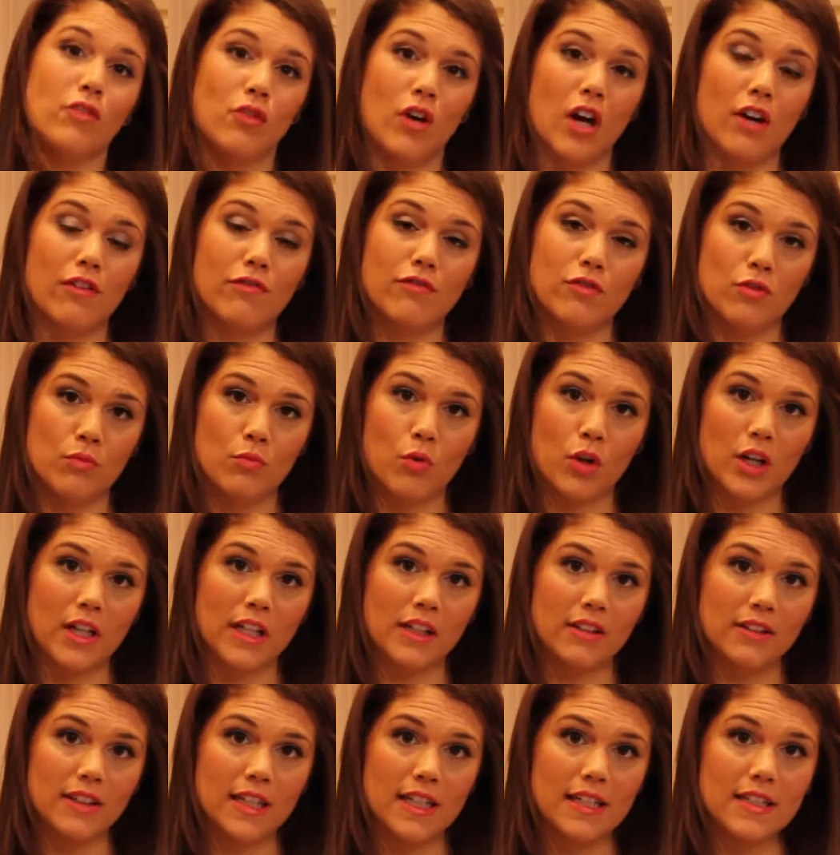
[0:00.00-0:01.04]
a foodborne
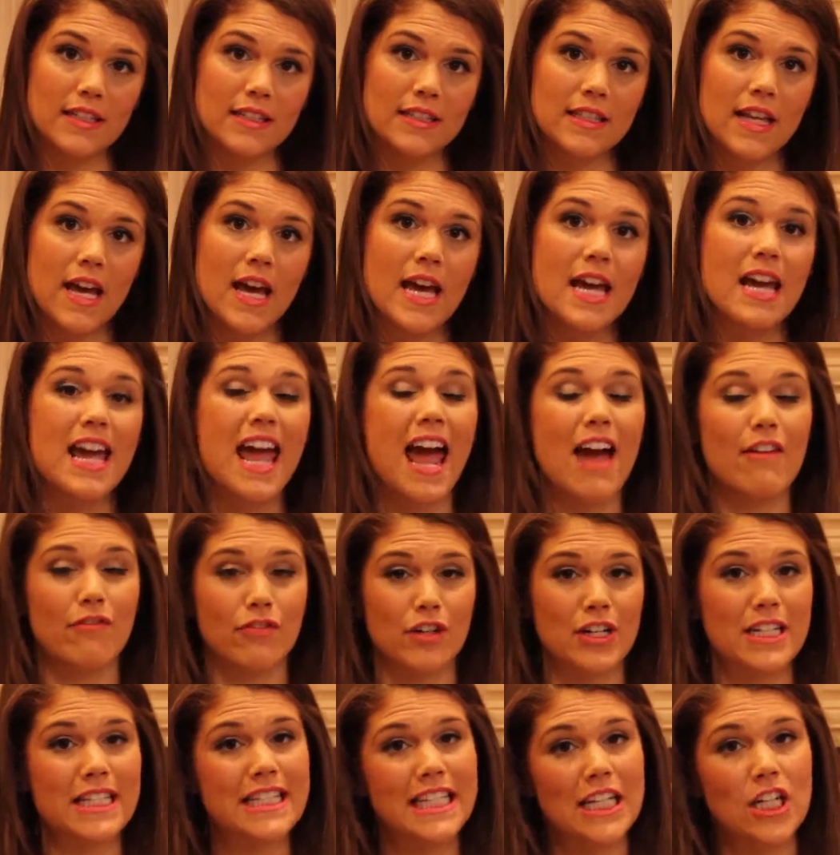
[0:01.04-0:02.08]
illness
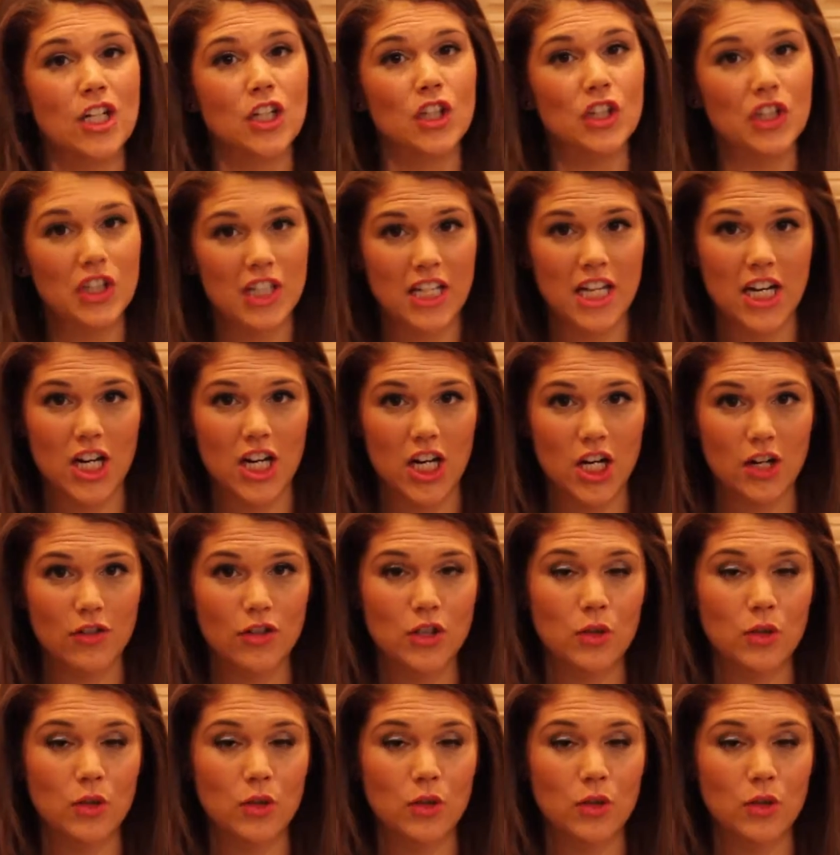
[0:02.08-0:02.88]
every single year.